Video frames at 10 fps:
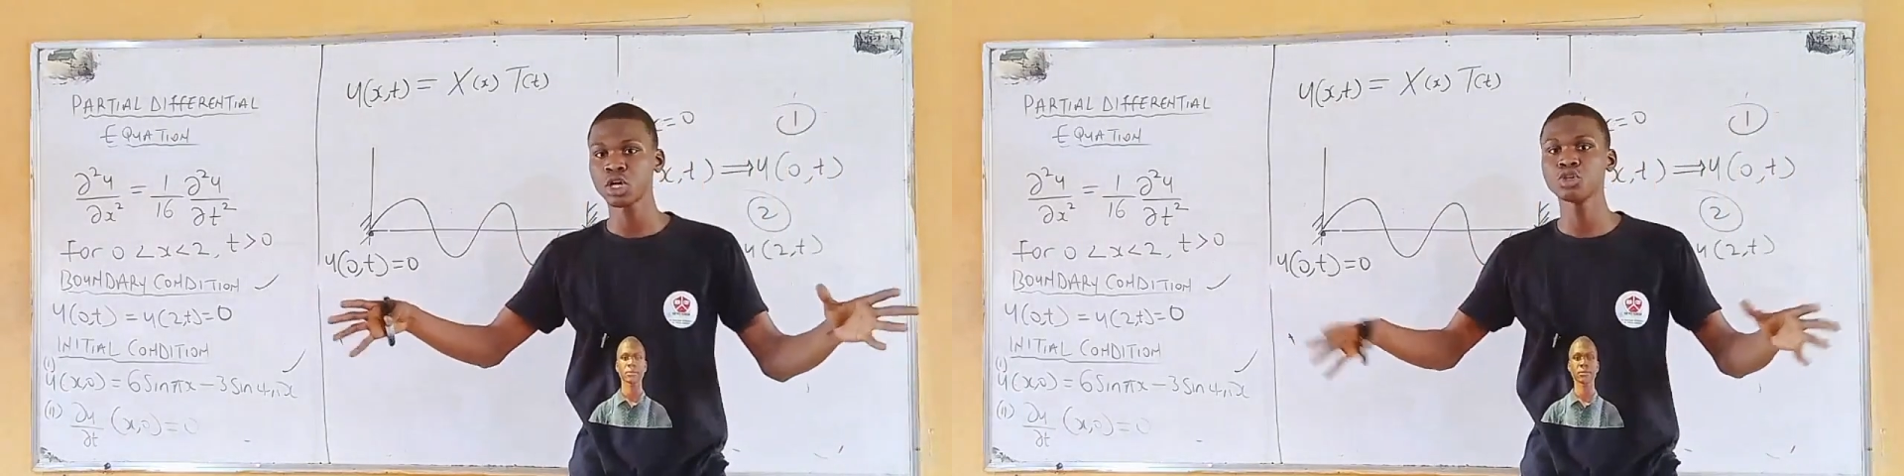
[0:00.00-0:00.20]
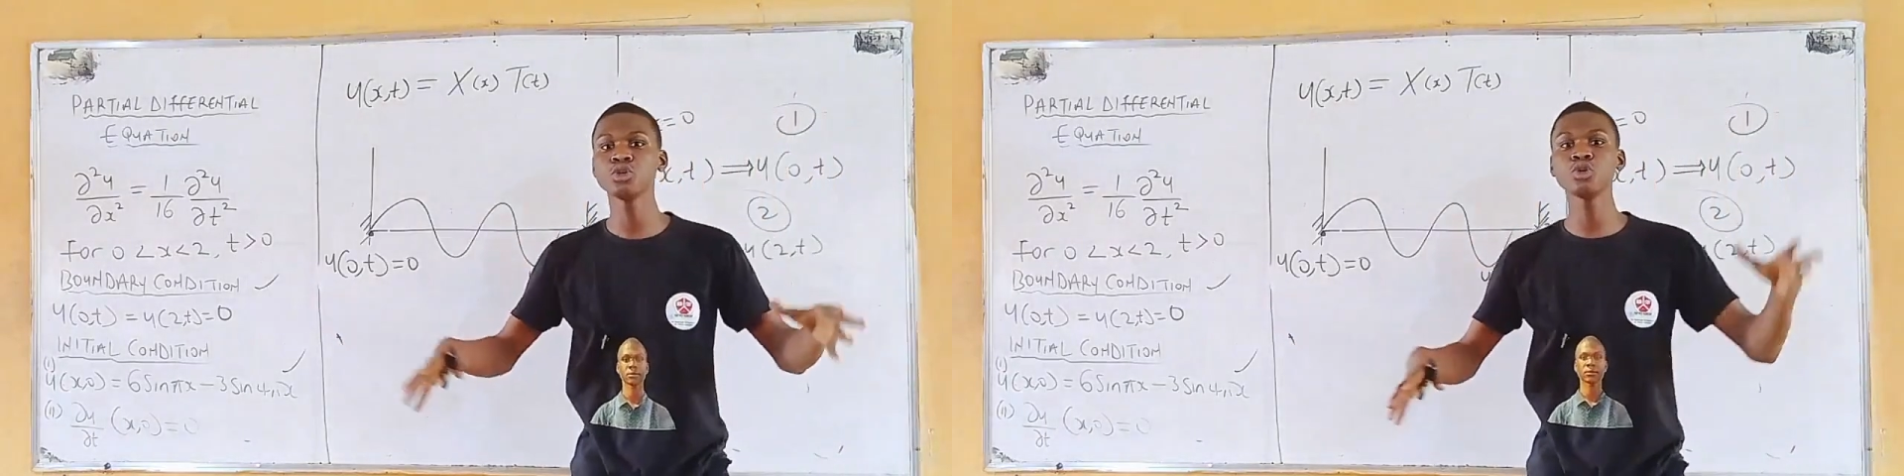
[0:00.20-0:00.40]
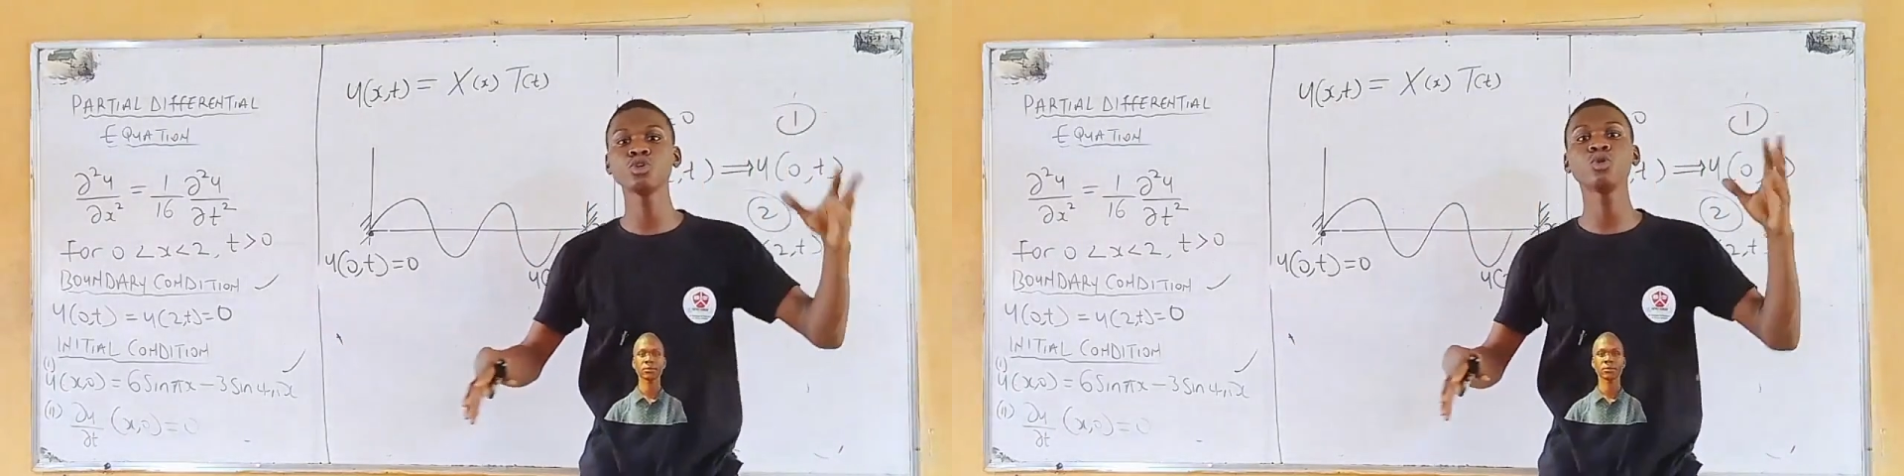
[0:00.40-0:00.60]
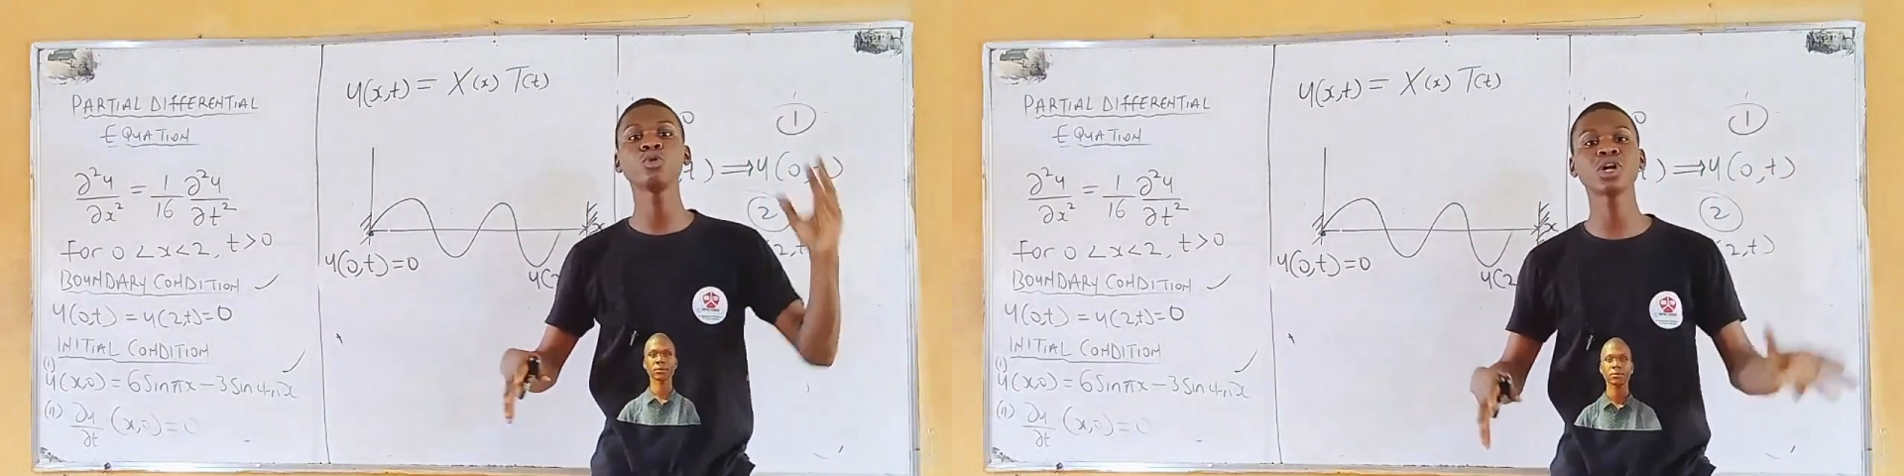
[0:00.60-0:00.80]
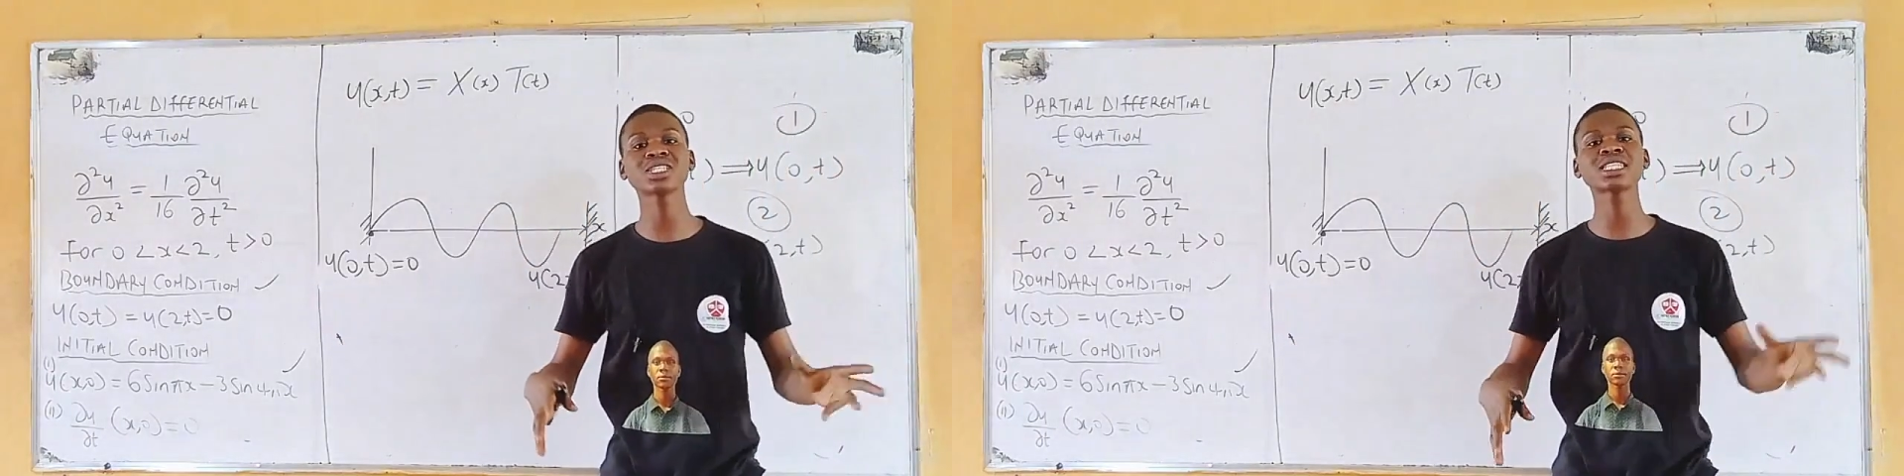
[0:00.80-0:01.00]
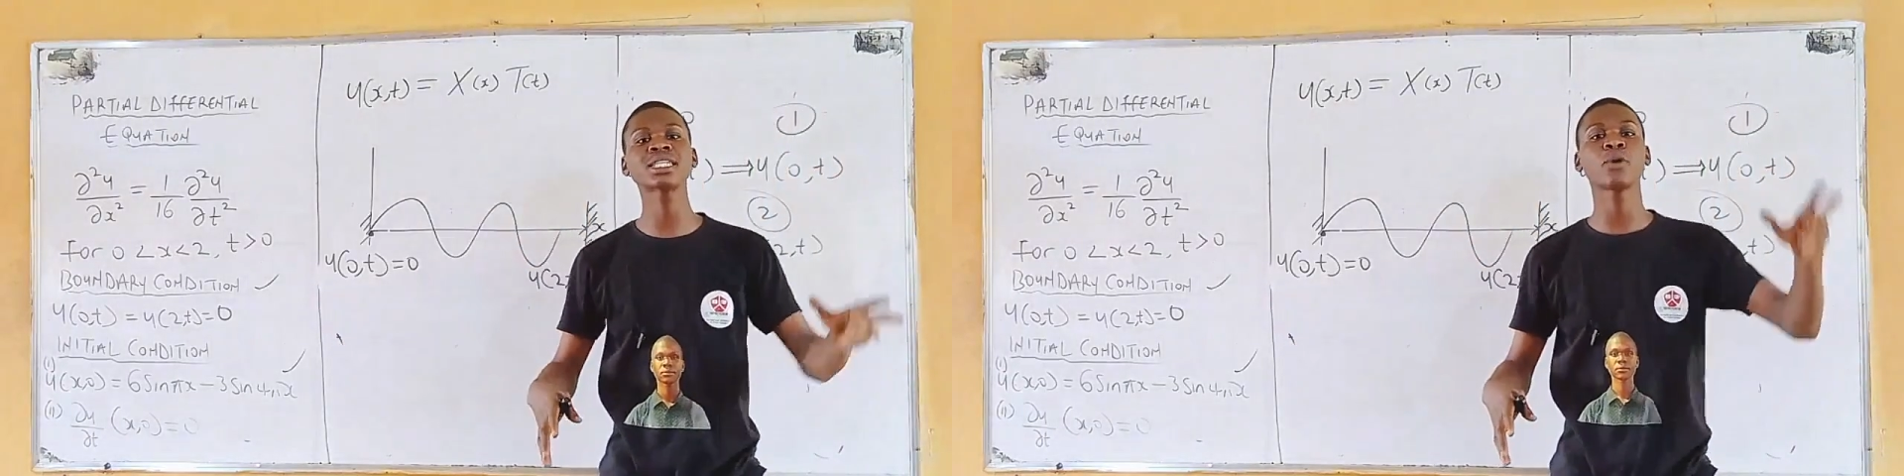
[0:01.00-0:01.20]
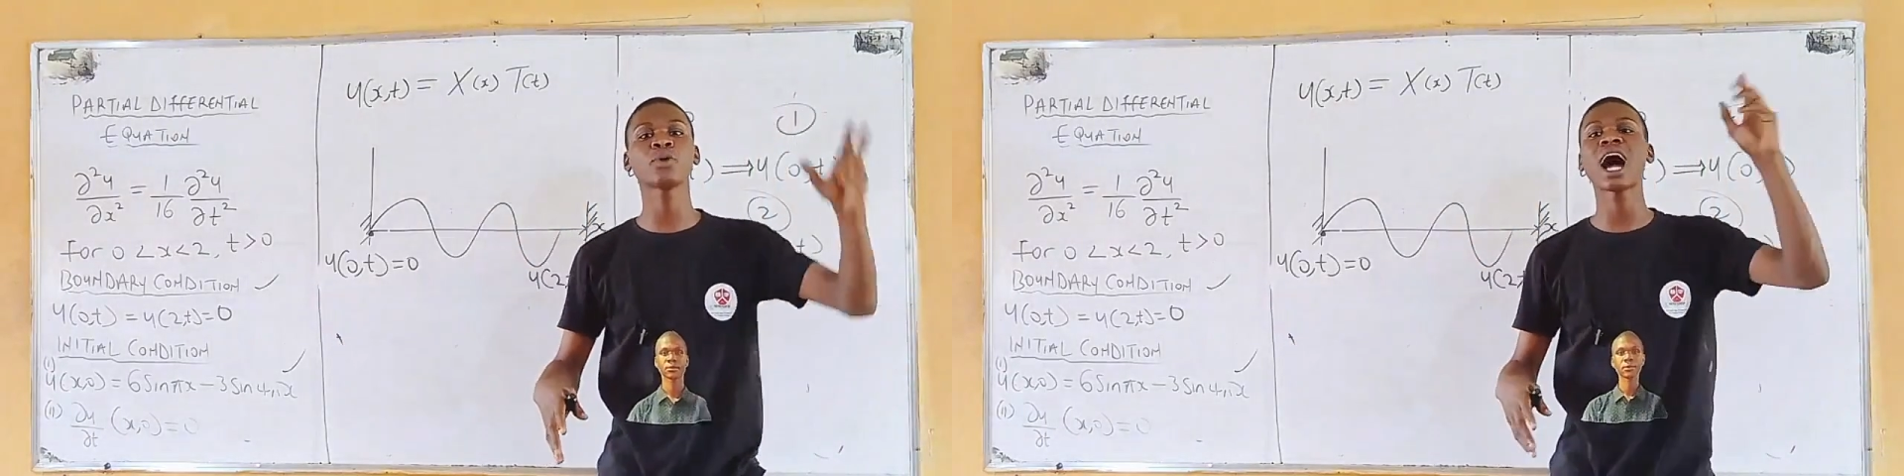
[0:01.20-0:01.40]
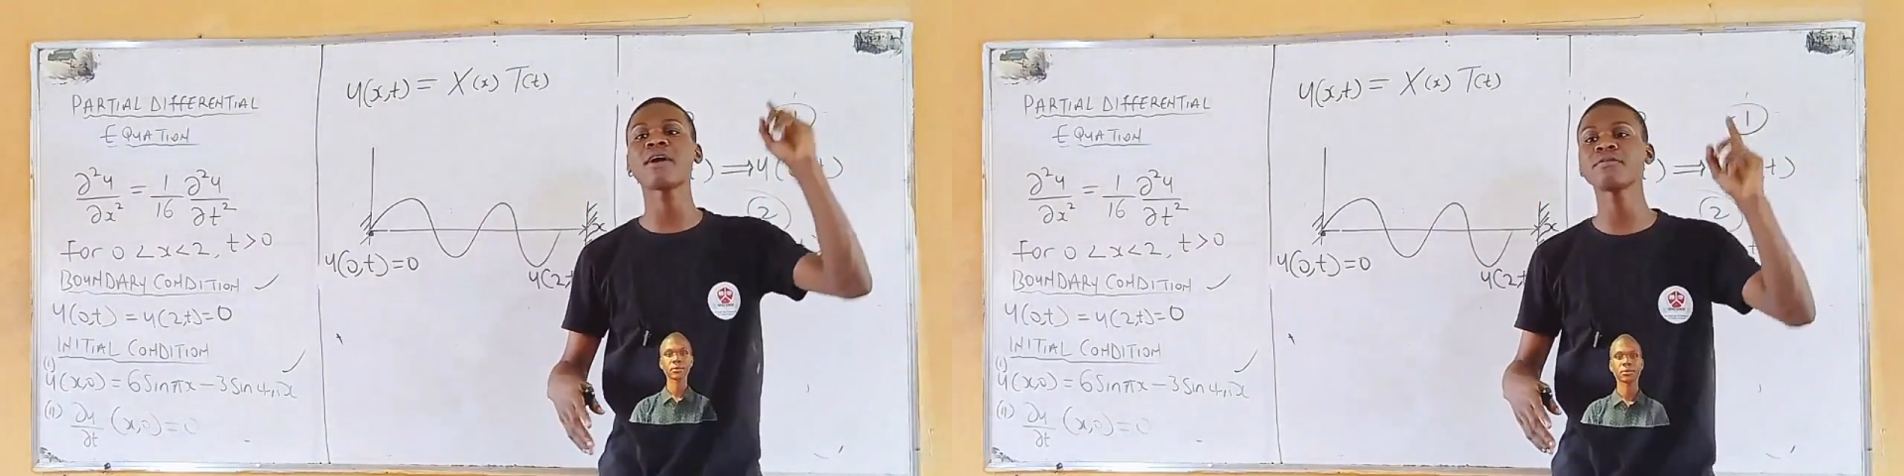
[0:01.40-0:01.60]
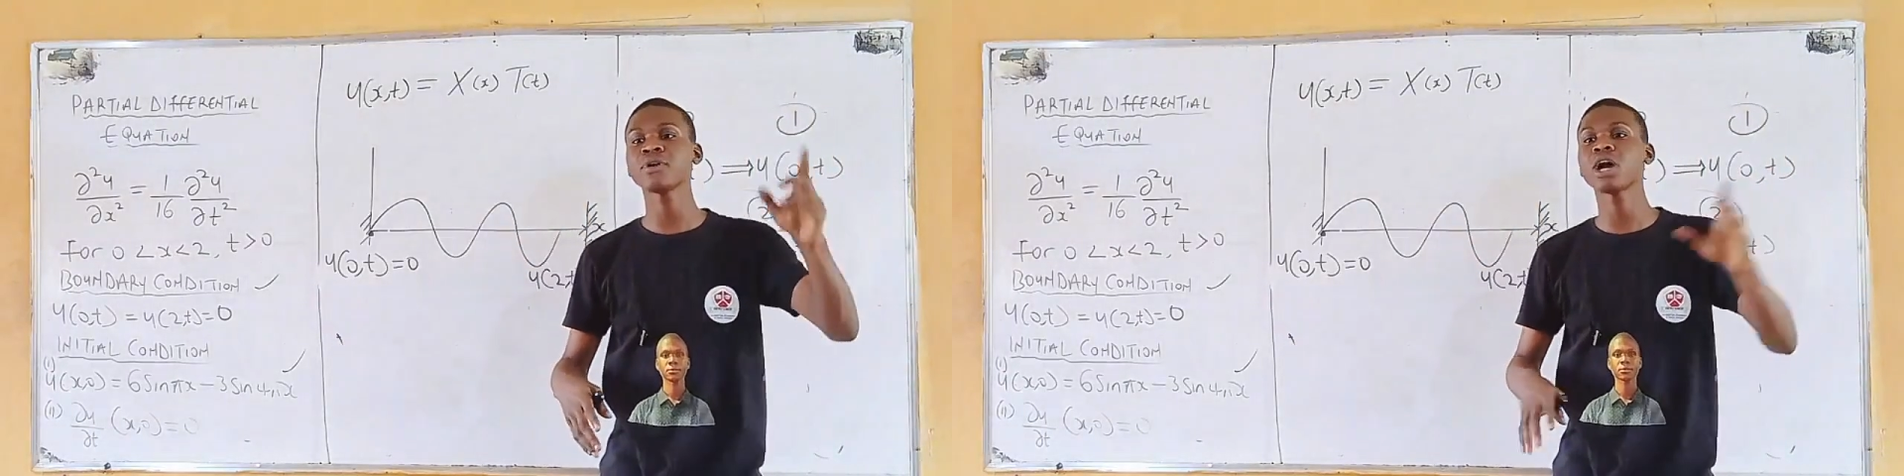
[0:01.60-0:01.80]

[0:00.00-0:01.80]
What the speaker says: you notice that we have